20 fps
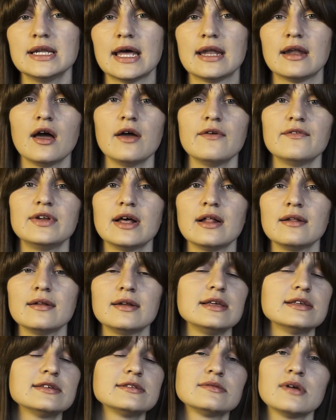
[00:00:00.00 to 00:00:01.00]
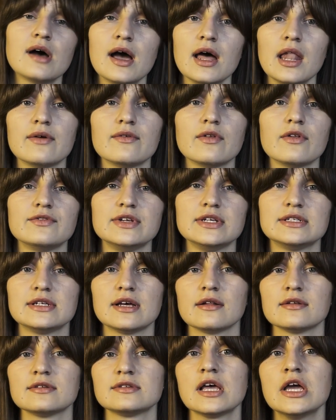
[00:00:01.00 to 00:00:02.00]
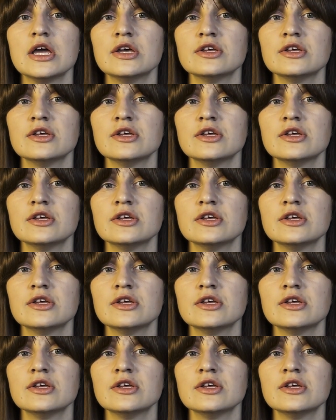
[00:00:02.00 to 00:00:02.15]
and high fidelity is high level of details,